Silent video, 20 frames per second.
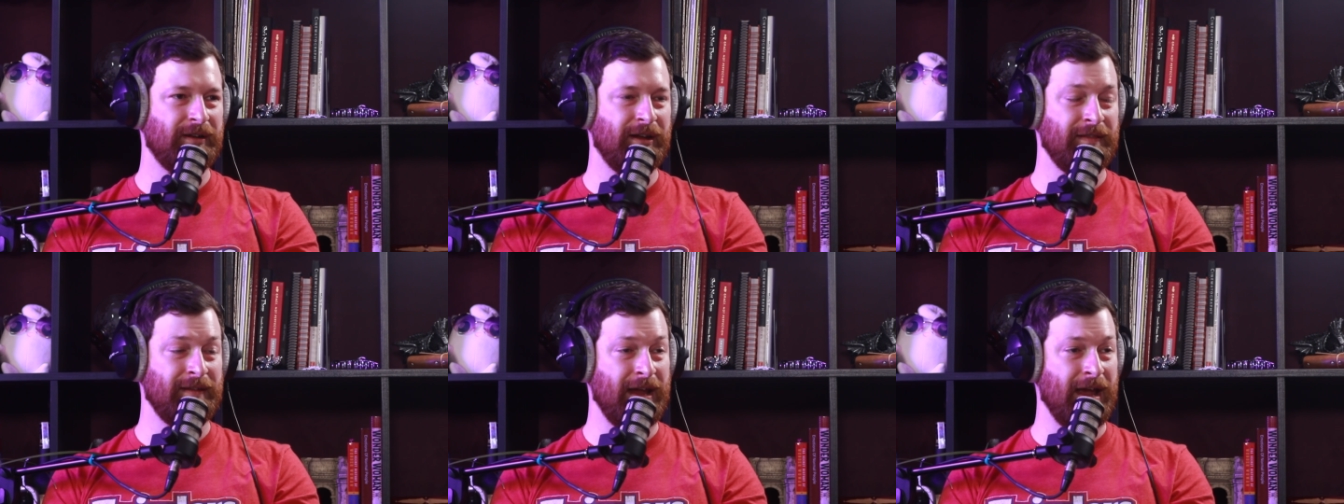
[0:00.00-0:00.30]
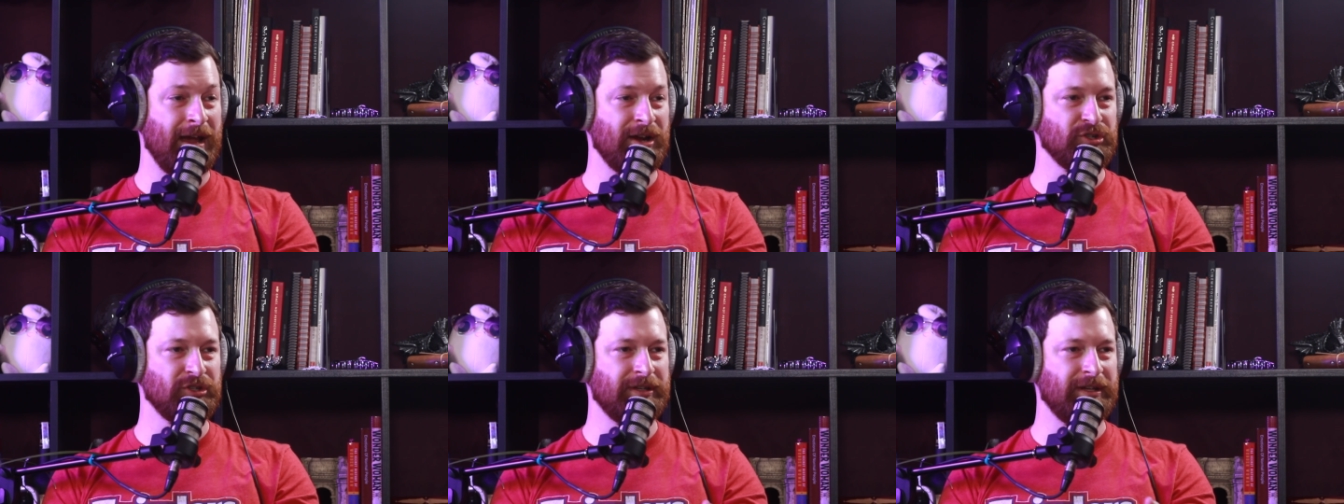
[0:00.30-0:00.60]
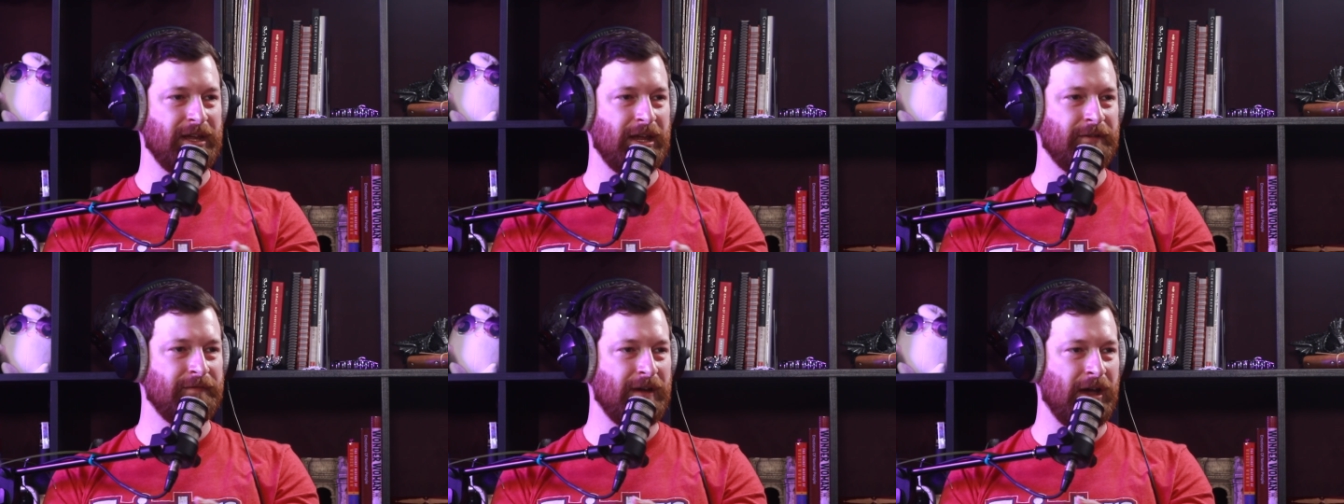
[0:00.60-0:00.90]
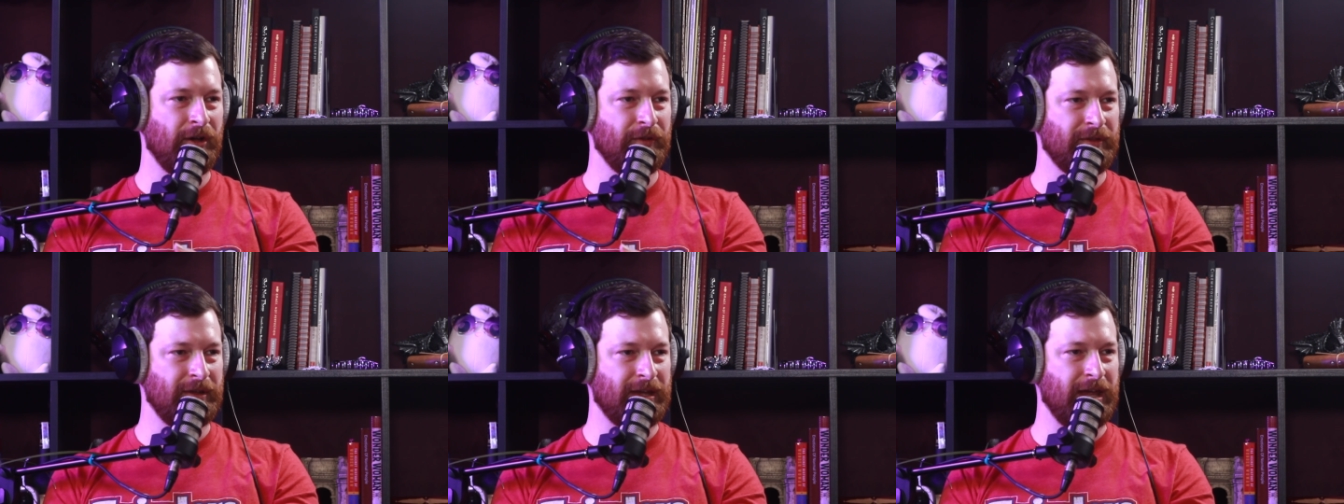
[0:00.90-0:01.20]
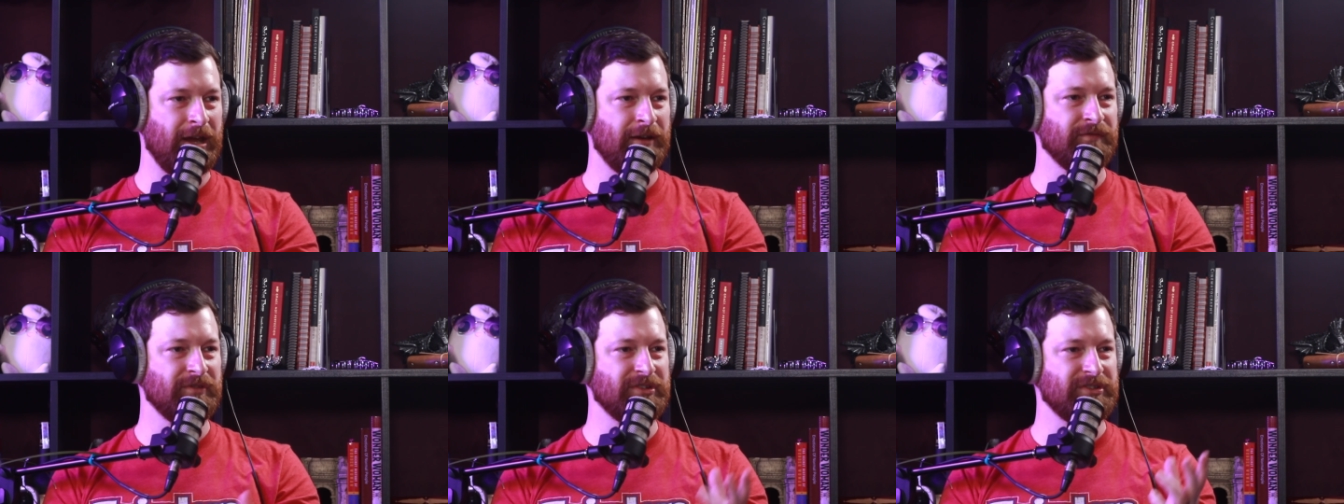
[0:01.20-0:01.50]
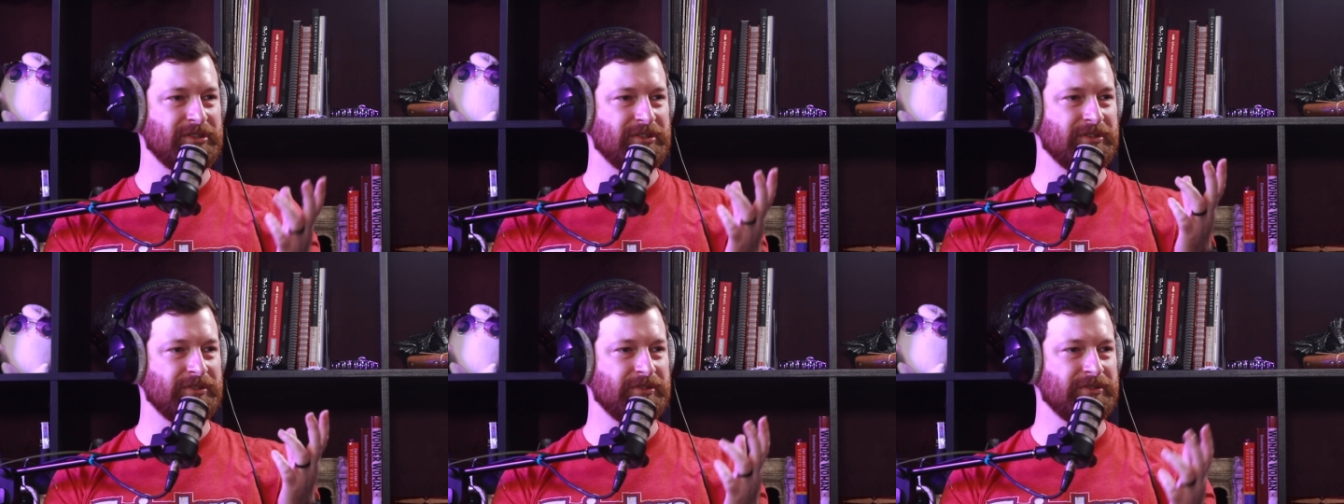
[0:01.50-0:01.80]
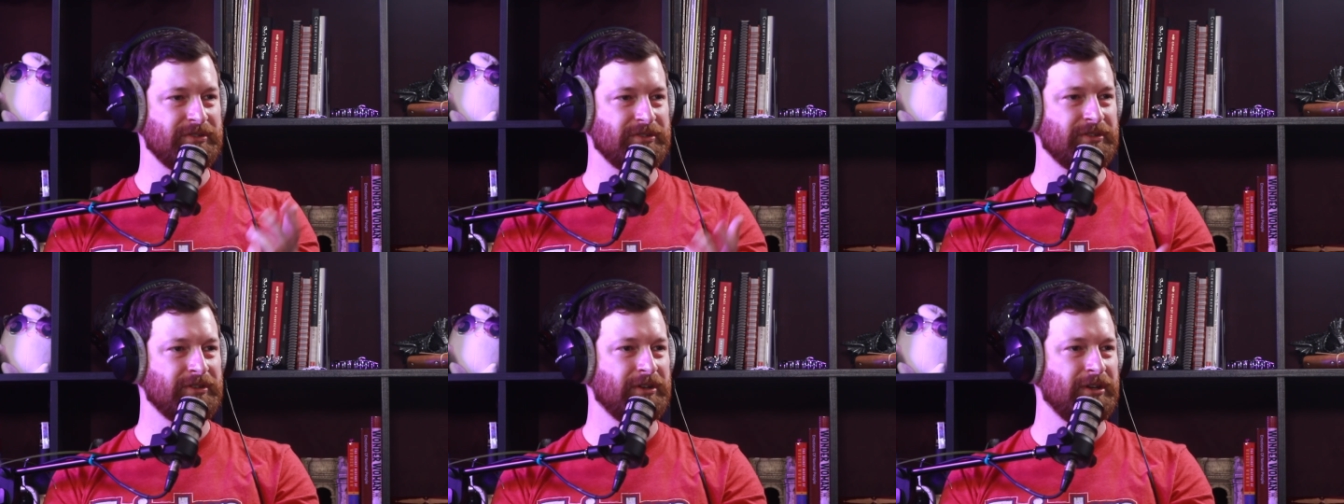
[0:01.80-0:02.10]
And they actually gave out the
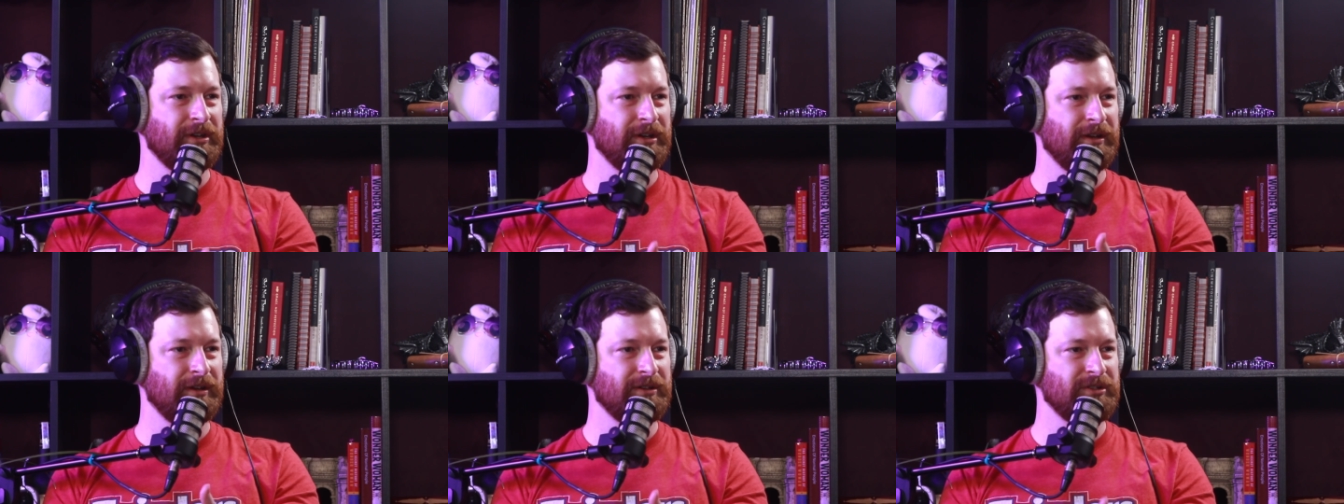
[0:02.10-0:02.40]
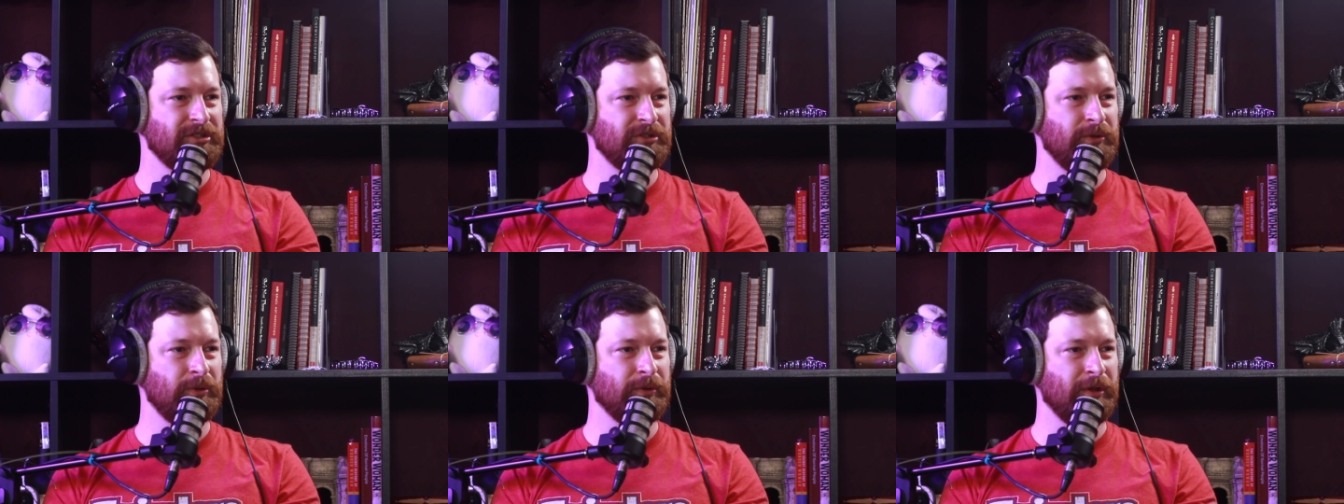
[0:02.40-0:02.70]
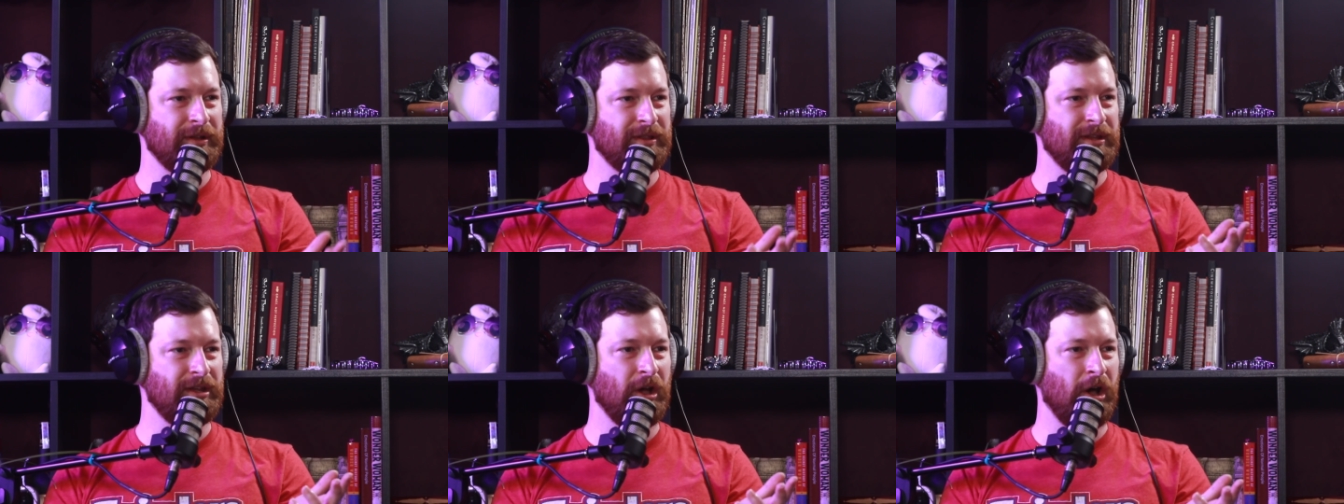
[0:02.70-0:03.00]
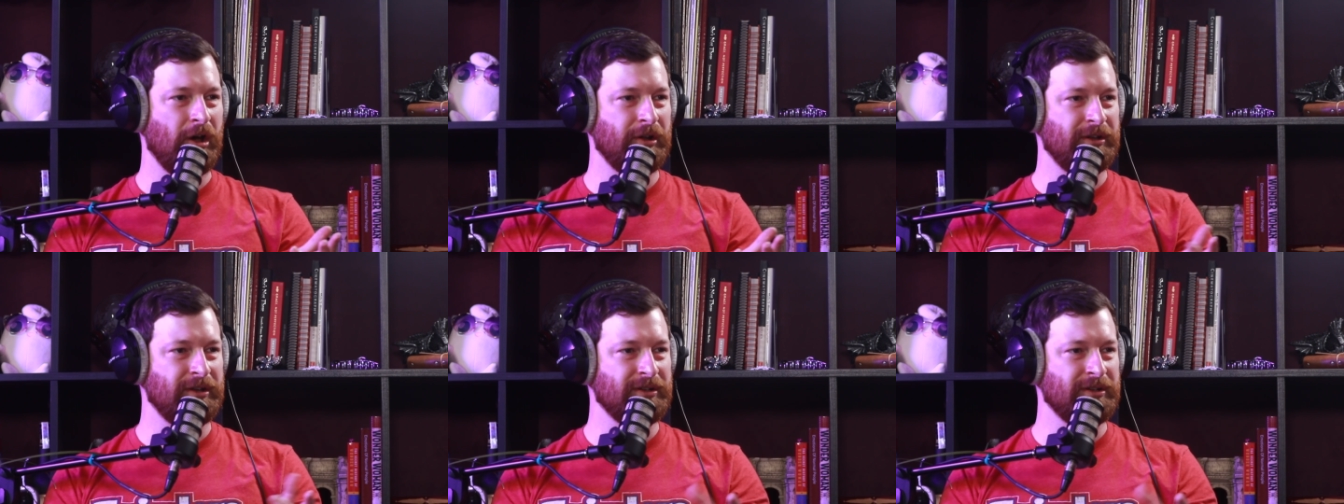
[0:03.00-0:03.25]
canvases to like the audience